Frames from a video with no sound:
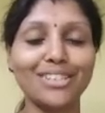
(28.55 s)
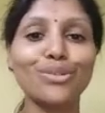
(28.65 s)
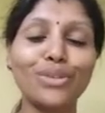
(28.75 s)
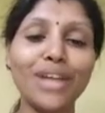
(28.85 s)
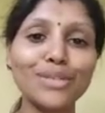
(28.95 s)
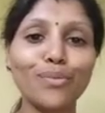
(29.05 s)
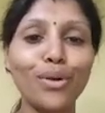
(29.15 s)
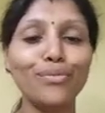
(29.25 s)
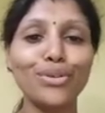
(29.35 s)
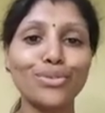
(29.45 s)
So that's
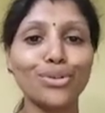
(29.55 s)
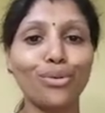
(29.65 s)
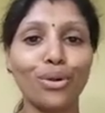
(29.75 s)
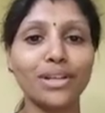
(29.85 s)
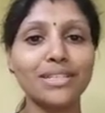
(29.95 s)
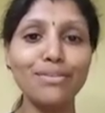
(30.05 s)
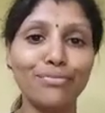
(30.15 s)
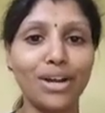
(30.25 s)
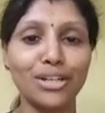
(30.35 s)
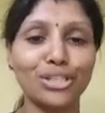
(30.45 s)
what we used to call as a
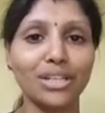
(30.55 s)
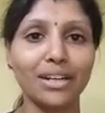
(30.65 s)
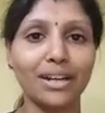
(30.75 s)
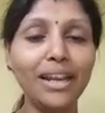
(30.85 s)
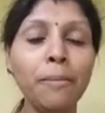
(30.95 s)
function, right?